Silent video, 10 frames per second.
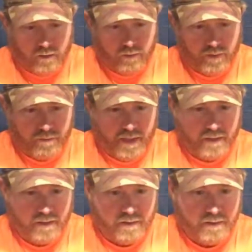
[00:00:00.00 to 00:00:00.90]
with about
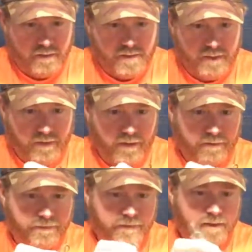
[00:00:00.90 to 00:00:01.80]
a
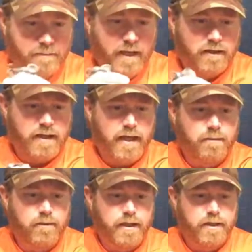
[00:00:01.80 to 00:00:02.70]
750 pound
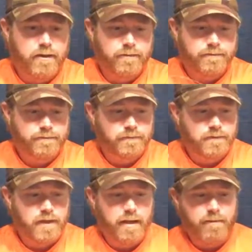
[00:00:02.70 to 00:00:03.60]
cable leader.
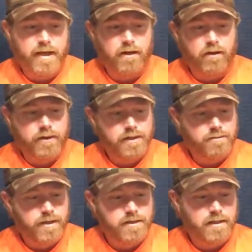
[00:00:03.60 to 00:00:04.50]
I make all these
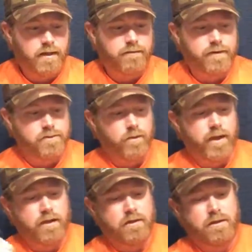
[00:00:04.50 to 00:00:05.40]
myself as
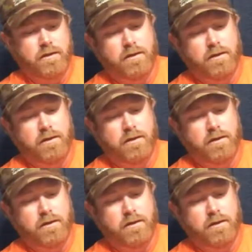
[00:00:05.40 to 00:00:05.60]
well.